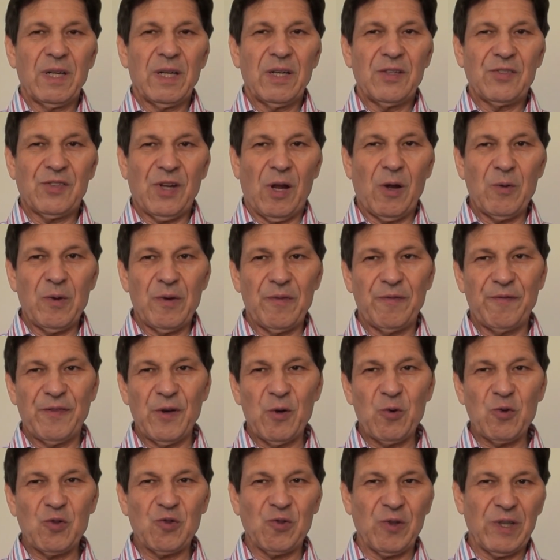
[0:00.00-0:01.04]
So
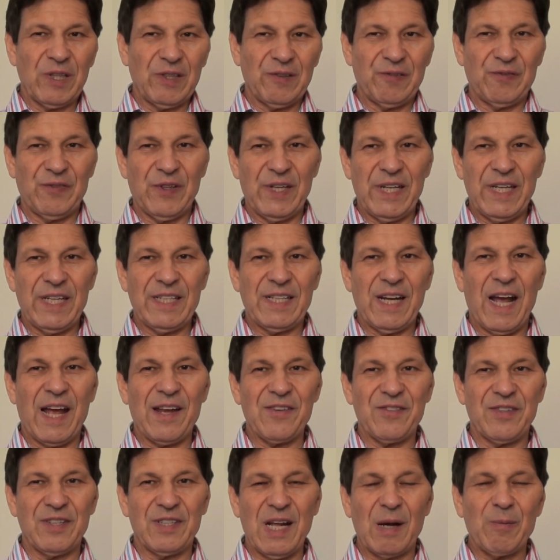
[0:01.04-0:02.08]
filtering the feed
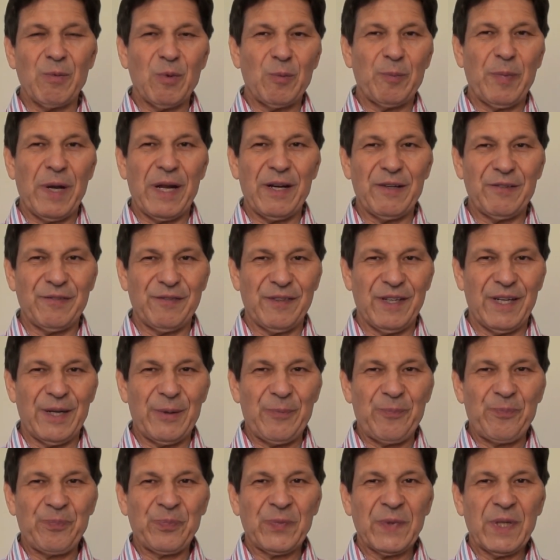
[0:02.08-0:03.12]
has the double
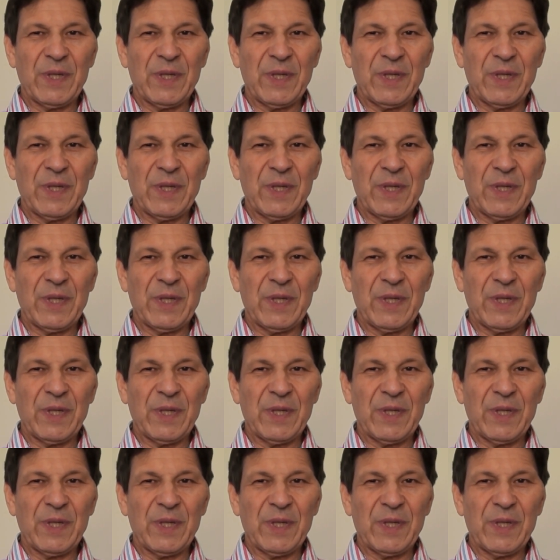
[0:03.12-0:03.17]
benefit